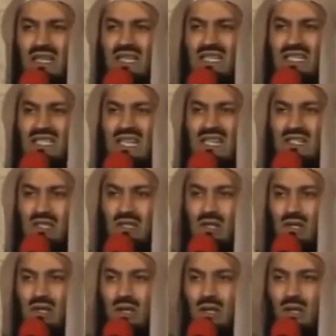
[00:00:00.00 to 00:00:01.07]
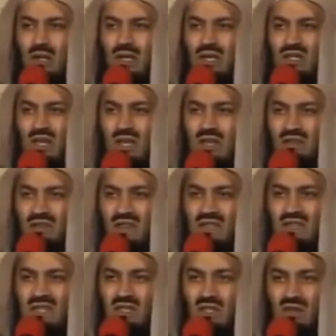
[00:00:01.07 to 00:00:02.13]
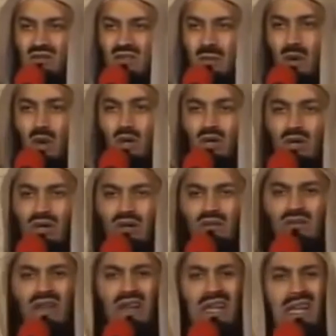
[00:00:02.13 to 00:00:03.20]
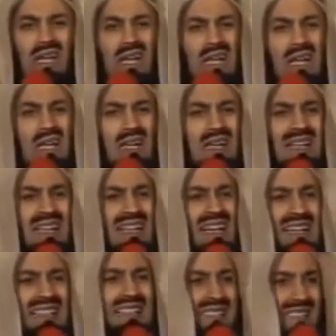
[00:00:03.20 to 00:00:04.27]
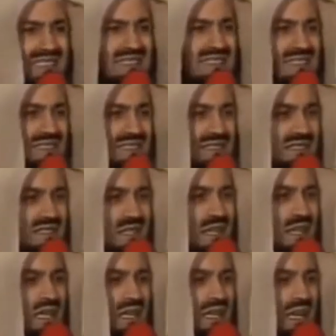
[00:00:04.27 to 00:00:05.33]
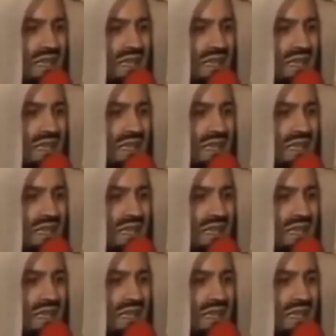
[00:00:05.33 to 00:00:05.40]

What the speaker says: He says, these are the verses of the book, very clear cut. Clear